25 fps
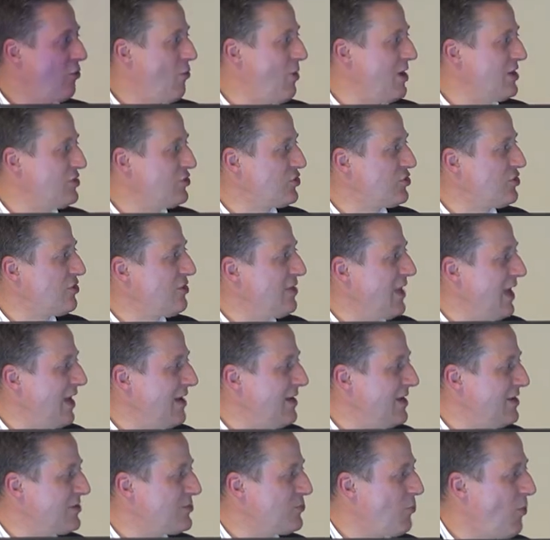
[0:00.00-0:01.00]
question
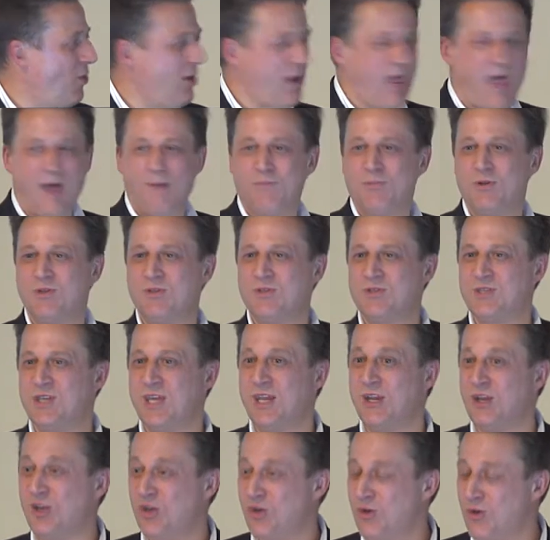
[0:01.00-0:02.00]
then is what happens
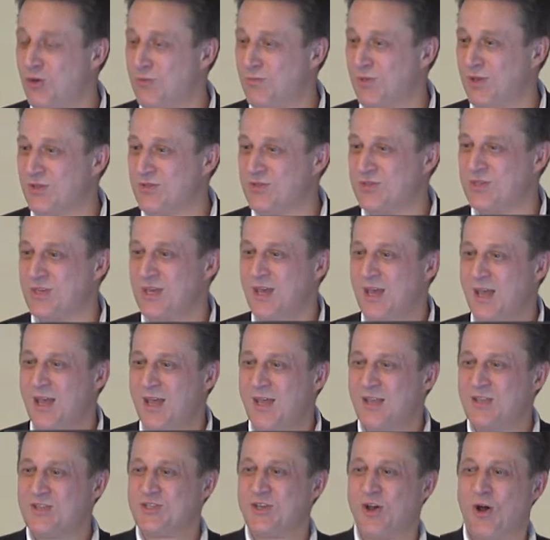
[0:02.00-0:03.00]
in humans?
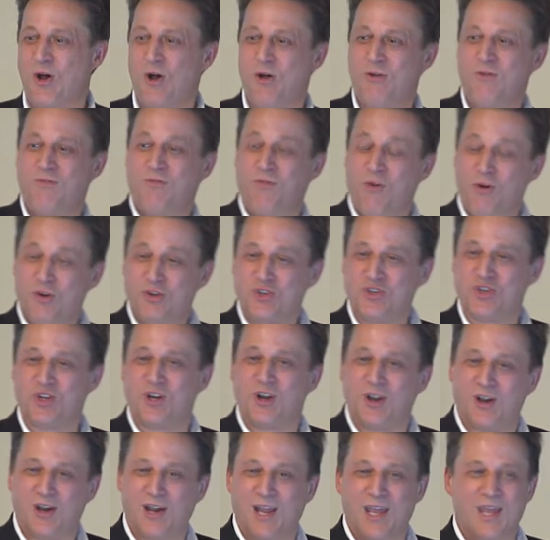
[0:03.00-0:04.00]
So
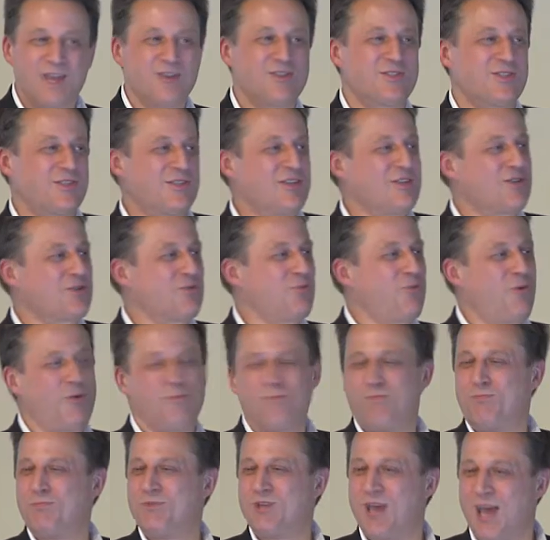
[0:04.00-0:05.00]
fortunately, because this
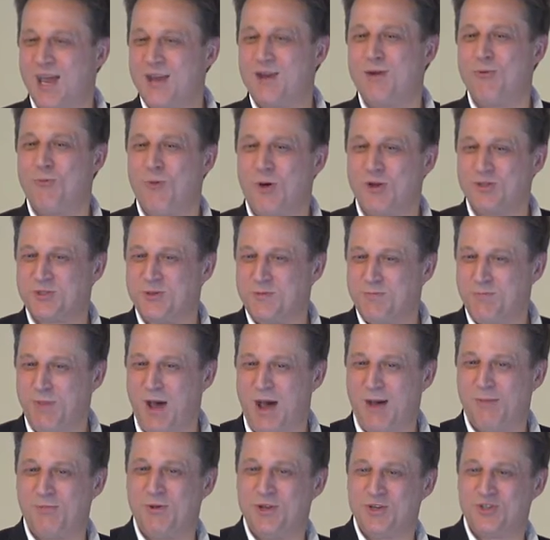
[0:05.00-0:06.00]
data wasn't
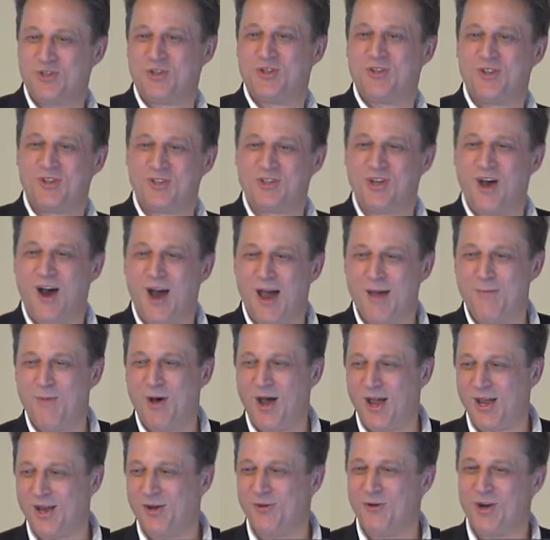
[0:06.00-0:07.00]
published at the time
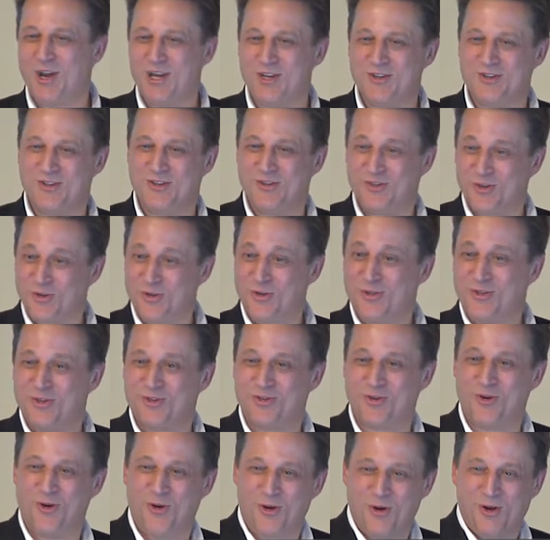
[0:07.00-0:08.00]
I agreed to do the
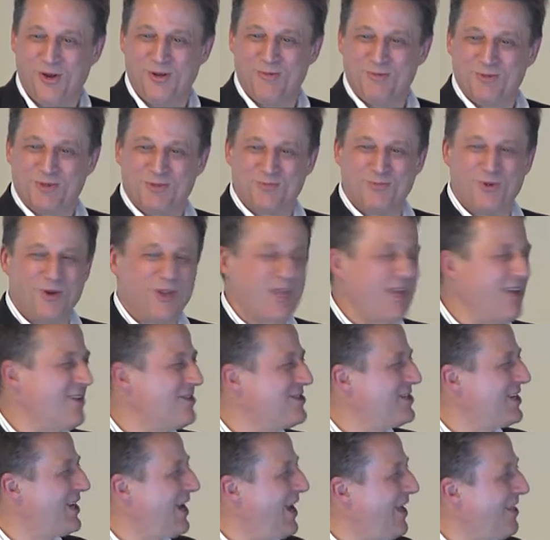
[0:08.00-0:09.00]
talk and was putting
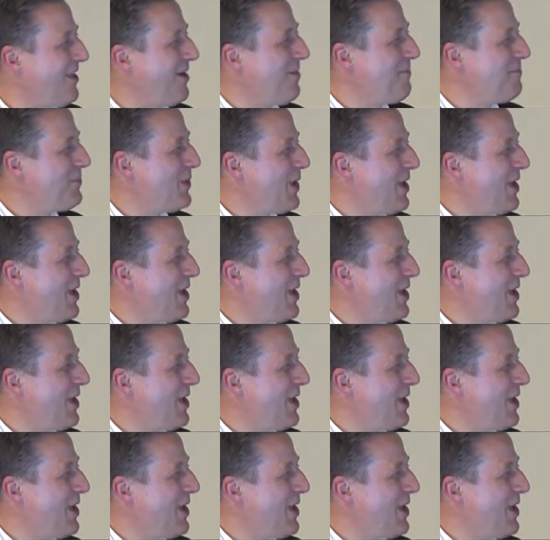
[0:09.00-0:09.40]
it together,